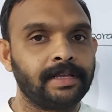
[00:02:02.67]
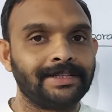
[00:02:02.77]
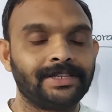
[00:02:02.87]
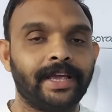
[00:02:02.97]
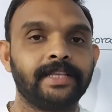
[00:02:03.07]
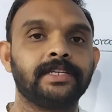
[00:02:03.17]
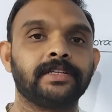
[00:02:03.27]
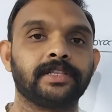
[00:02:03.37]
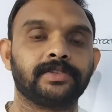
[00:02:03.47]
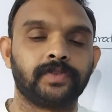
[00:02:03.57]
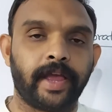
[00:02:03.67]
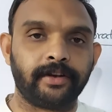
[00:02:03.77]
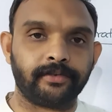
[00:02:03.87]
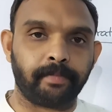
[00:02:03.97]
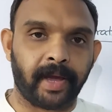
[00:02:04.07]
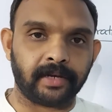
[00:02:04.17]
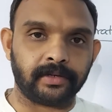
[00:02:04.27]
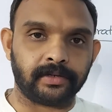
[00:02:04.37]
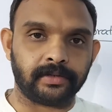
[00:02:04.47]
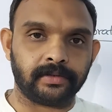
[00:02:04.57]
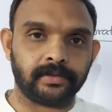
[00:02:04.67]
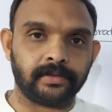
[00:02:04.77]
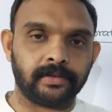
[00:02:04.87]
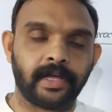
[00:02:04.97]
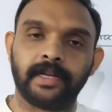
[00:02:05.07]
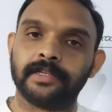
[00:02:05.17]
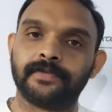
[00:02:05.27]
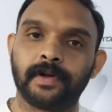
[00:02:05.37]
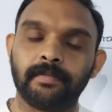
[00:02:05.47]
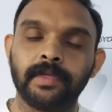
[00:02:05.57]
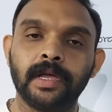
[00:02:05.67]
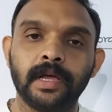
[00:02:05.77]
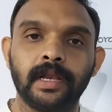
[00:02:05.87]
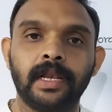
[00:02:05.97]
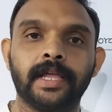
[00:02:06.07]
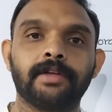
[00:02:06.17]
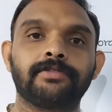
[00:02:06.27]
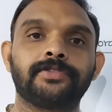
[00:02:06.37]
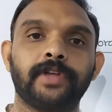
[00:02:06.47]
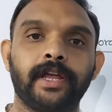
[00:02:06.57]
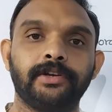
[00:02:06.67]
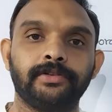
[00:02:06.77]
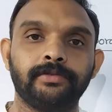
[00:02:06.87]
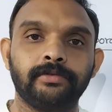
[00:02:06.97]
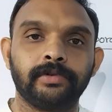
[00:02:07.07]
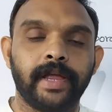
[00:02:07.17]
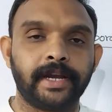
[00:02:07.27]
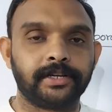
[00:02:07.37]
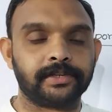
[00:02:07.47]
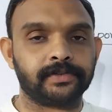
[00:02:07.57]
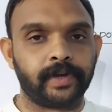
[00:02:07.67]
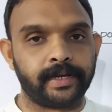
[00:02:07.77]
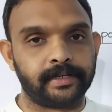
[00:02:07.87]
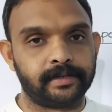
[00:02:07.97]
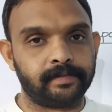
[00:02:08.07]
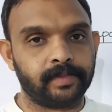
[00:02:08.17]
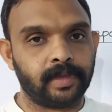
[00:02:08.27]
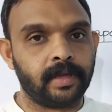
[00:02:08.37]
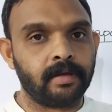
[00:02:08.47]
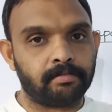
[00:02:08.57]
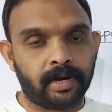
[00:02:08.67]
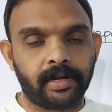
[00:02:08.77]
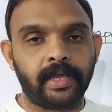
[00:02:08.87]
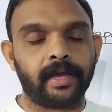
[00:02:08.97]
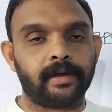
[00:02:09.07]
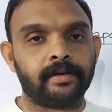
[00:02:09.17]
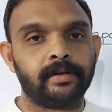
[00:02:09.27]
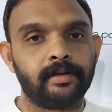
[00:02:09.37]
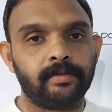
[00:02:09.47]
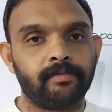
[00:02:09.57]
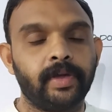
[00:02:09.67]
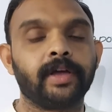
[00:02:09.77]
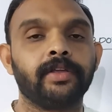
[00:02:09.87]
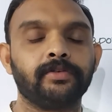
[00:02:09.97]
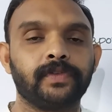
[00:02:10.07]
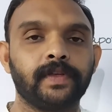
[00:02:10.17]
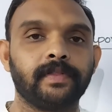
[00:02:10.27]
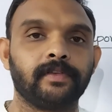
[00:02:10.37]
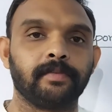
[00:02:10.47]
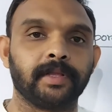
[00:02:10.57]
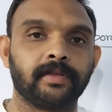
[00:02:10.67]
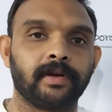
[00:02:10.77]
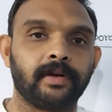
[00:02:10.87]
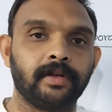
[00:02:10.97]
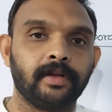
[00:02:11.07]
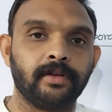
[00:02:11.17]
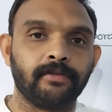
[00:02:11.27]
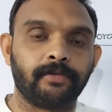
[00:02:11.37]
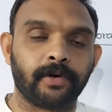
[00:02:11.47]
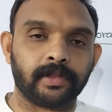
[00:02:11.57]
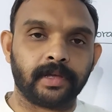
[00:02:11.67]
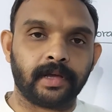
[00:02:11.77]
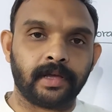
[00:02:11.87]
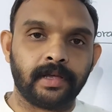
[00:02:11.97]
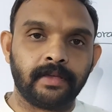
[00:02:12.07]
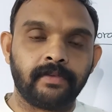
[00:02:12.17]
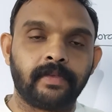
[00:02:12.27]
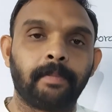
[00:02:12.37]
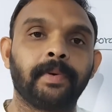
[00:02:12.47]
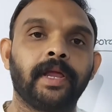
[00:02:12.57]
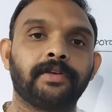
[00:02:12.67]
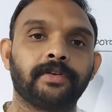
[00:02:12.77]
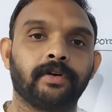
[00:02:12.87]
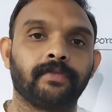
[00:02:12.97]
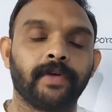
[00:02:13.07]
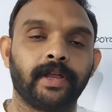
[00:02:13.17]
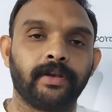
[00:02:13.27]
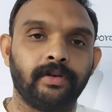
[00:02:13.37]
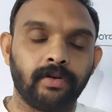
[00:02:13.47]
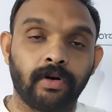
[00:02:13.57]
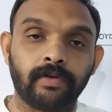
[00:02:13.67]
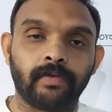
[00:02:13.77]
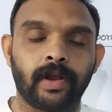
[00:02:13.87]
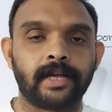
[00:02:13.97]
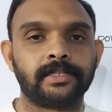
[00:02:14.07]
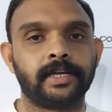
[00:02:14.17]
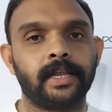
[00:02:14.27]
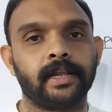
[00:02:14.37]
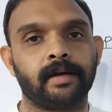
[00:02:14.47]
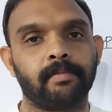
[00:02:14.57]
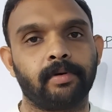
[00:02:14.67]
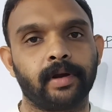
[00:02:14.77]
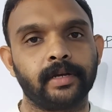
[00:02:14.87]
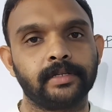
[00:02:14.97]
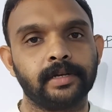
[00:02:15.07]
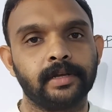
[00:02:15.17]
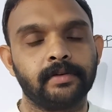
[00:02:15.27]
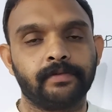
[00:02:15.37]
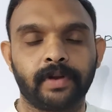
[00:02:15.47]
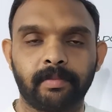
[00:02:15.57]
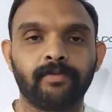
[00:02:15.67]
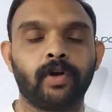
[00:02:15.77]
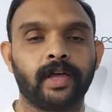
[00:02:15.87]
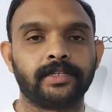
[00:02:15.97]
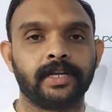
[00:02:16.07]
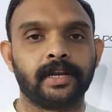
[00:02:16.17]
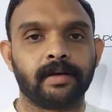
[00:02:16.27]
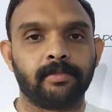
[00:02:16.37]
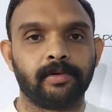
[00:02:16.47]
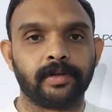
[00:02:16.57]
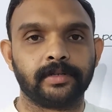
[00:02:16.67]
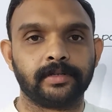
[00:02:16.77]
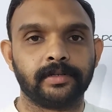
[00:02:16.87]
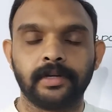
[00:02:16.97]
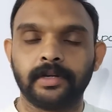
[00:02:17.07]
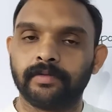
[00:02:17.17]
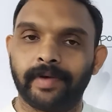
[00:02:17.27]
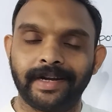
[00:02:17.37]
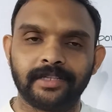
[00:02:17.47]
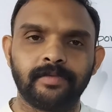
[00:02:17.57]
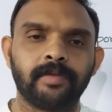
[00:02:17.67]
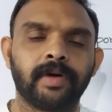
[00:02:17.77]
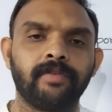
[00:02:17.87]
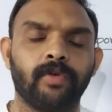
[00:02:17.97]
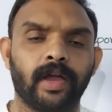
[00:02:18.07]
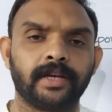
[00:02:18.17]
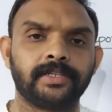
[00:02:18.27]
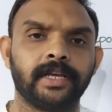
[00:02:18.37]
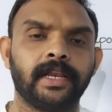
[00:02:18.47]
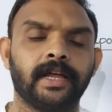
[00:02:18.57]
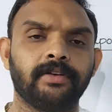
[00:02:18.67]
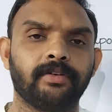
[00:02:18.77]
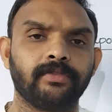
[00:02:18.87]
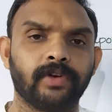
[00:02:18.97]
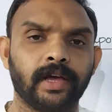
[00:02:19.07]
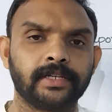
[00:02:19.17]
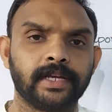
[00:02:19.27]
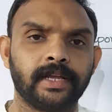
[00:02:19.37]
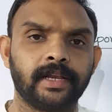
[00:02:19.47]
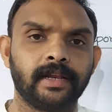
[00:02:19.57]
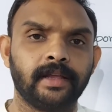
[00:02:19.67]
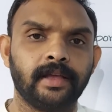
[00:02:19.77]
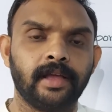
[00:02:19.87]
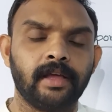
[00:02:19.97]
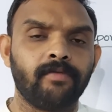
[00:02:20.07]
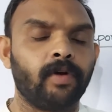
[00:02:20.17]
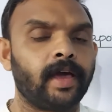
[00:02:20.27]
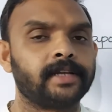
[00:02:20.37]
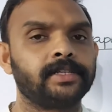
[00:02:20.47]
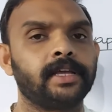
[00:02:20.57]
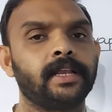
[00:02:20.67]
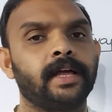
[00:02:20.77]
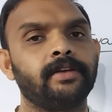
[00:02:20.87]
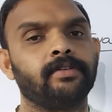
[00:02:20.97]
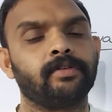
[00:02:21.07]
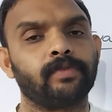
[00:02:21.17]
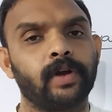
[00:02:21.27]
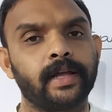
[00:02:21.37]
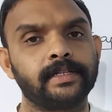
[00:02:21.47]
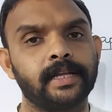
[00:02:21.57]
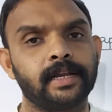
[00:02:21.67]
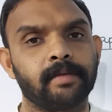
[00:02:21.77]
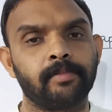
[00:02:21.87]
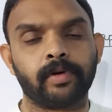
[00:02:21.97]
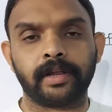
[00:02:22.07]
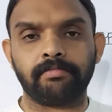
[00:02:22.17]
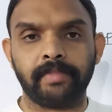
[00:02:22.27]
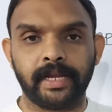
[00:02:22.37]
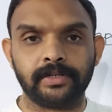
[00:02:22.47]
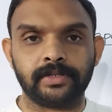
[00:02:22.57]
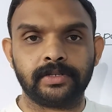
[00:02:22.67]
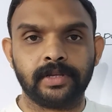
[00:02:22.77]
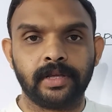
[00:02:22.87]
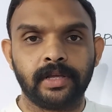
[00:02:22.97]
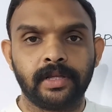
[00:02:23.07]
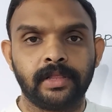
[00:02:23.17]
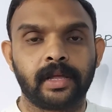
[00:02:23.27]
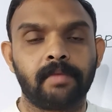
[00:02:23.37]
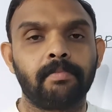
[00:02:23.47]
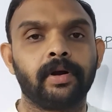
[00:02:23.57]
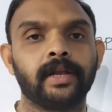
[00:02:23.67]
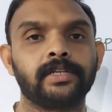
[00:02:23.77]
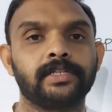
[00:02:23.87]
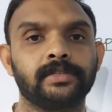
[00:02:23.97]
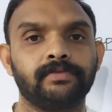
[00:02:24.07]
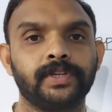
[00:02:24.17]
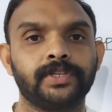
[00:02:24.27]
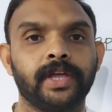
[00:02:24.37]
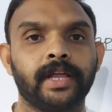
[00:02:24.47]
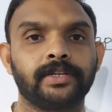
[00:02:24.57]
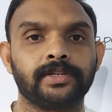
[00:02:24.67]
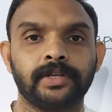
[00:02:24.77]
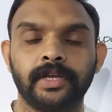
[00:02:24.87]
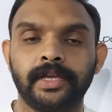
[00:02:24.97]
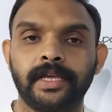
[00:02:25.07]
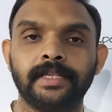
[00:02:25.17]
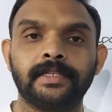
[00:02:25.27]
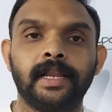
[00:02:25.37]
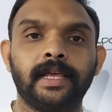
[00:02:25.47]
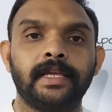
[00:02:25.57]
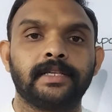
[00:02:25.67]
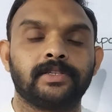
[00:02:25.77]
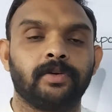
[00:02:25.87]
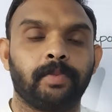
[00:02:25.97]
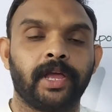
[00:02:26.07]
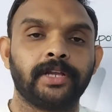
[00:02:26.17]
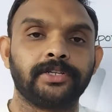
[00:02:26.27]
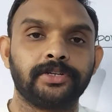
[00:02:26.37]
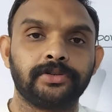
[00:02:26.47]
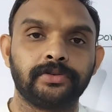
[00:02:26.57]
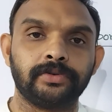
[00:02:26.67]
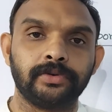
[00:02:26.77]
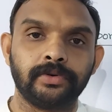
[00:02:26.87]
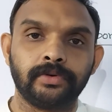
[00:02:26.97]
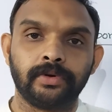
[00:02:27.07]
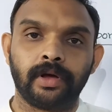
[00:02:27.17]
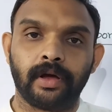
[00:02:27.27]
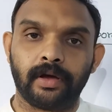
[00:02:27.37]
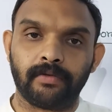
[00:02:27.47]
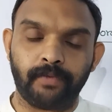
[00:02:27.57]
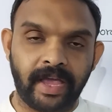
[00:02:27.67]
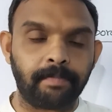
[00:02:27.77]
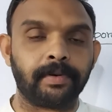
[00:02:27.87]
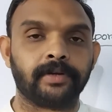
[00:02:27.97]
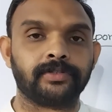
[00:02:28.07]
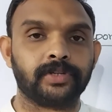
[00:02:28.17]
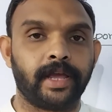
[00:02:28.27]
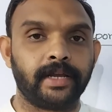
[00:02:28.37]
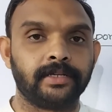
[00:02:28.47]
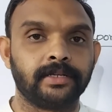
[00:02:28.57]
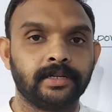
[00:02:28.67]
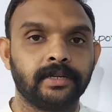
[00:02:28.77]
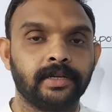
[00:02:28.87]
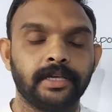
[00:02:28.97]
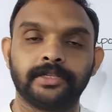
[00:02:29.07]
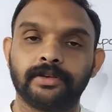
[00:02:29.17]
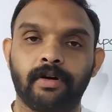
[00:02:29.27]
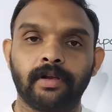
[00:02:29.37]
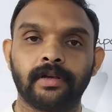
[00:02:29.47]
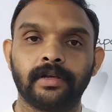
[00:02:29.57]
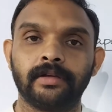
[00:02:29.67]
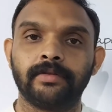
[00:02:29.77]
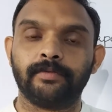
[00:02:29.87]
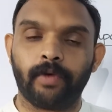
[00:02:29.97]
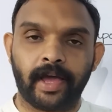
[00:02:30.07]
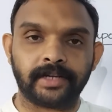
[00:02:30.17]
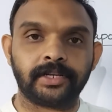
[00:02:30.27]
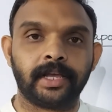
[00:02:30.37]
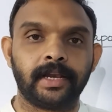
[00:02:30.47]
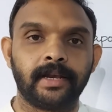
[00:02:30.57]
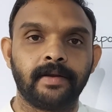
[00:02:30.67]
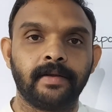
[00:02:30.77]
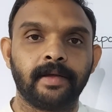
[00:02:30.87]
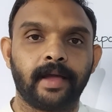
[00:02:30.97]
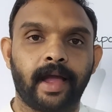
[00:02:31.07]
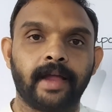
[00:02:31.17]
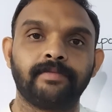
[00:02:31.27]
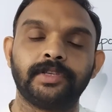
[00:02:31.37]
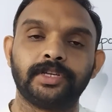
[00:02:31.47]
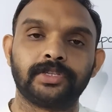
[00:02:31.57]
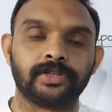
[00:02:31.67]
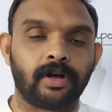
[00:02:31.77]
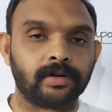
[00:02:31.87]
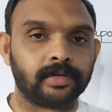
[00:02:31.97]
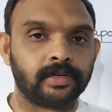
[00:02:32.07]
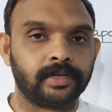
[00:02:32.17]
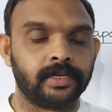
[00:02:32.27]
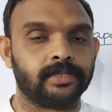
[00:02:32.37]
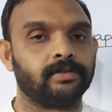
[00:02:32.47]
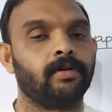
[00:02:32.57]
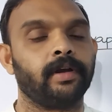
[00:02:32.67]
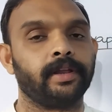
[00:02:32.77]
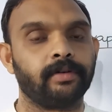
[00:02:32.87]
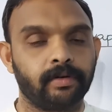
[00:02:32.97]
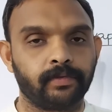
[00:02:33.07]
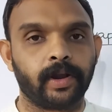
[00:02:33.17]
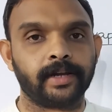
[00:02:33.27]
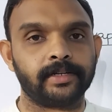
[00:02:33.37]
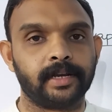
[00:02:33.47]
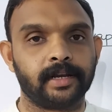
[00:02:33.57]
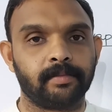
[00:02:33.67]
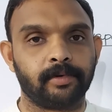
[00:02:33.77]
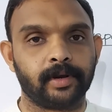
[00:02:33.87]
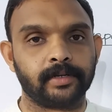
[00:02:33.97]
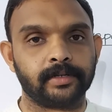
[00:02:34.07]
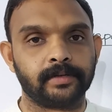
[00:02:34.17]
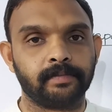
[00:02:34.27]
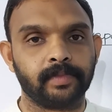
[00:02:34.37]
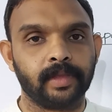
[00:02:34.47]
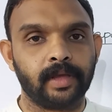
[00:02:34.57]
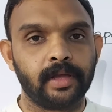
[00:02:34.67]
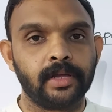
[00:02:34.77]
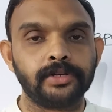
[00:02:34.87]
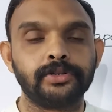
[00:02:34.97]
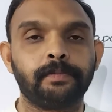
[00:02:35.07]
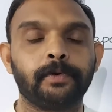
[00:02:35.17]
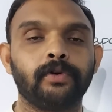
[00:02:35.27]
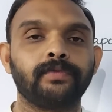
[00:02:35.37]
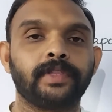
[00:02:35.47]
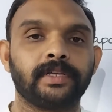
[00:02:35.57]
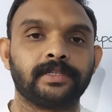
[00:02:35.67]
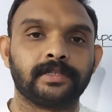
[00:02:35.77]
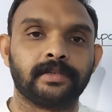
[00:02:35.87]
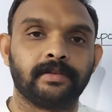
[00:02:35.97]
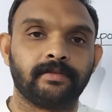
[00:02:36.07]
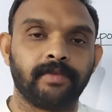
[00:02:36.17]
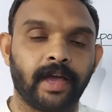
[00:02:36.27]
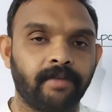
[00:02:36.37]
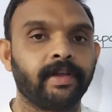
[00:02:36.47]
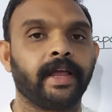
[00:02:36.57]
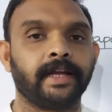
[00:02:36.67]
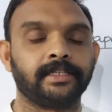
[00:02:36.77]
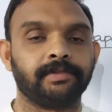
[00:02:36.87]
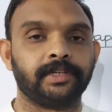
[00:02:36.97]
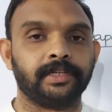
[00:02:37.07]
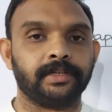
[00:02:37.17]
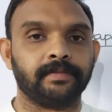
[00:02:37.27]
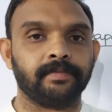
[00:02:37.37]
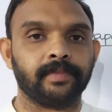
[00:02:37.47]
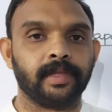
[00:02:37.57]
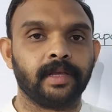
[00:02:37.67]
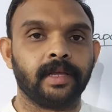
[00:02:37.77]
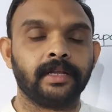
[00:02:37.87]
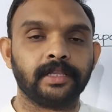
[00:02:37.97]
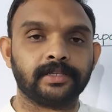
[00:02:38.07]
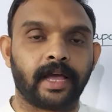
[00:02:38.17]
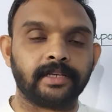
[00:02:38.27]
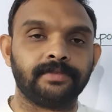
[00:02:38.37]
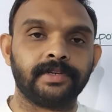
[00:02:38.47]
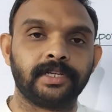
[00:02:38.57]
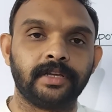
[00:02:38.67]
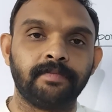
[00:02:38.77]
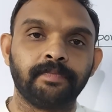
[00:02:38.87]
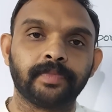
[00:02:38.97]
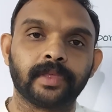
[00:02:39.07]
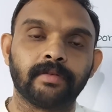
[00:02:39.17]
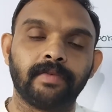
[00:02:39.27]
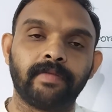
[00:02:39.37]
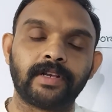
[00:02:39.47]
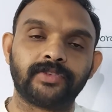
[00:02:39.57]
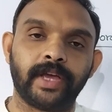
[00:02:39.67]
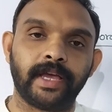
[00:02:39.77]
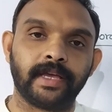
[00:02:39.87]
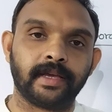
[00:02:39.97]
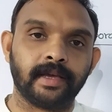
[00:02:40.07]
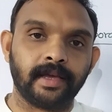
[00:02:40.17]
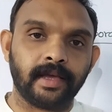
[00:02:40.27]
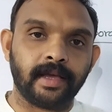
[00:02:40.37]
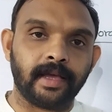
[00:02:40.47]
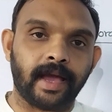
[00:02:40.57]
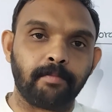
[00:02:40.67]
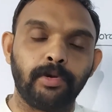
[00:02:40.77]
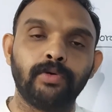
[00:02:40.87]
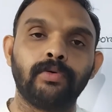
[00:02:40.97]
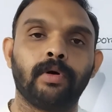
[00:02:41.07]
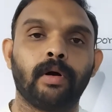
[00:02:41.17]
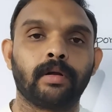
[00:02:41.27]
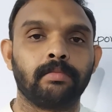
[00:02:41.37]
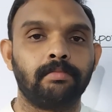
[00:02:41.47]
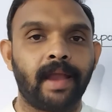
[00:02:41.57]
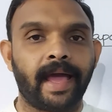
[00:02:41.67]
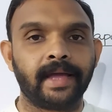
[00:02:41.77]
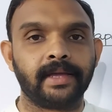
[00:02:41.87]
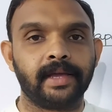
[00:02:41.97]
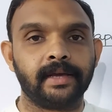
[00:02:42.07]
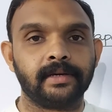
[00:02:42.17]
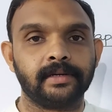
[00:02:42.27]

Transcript: changing the state of matter, that is from liquid state to gaseous state. But here we are using this method for the separation of a non-volatile component from a volatile component. What is meant by volatile and non-volatile? Volatile and non-volatile component means the components which get easily separate into vapor state is called volatile, and which is not is called a non-volatile component. To prove this, we have an activity. In this activity, we will take blue or black ink